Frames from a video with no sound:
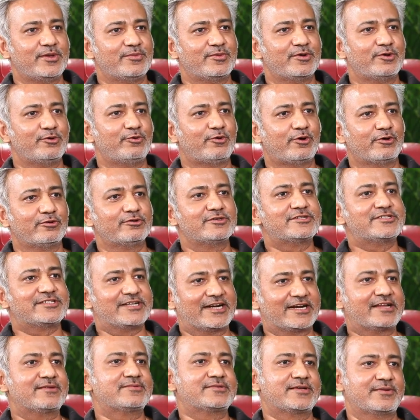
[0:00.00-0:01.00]
People who want to
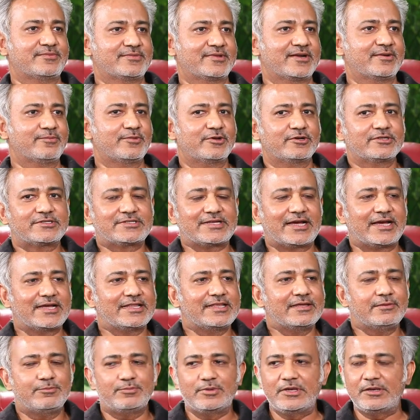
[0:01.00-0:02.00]
set up something. Because I
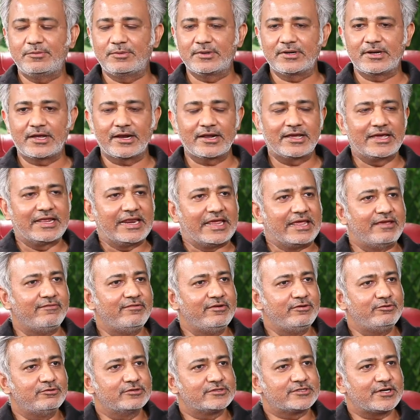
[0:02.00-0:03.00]
think people are
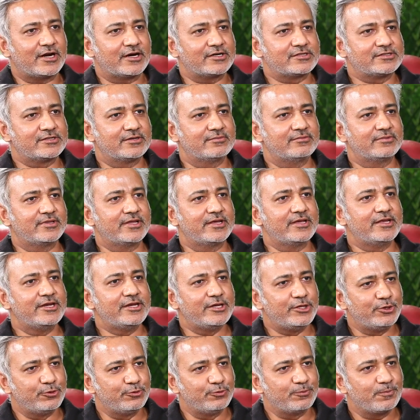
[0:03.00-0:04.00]
craving to start
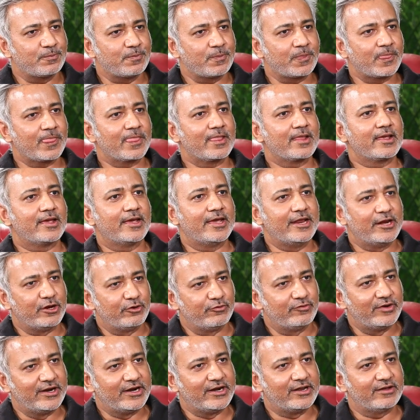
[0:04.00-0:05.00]
something new,
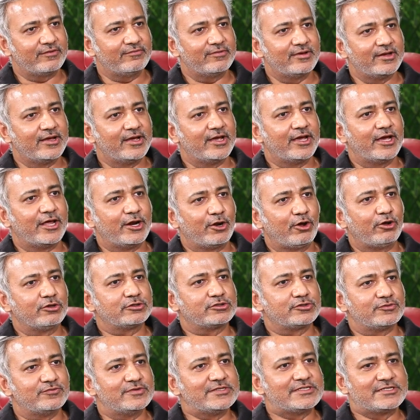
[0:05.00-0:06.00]
innovative, and
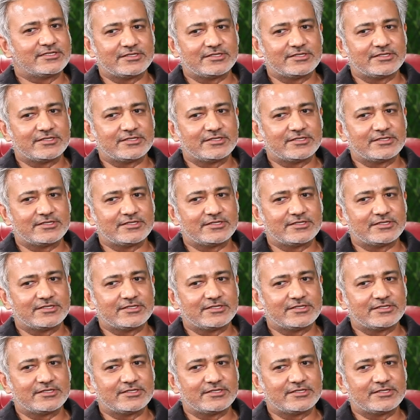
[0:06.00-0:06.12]
also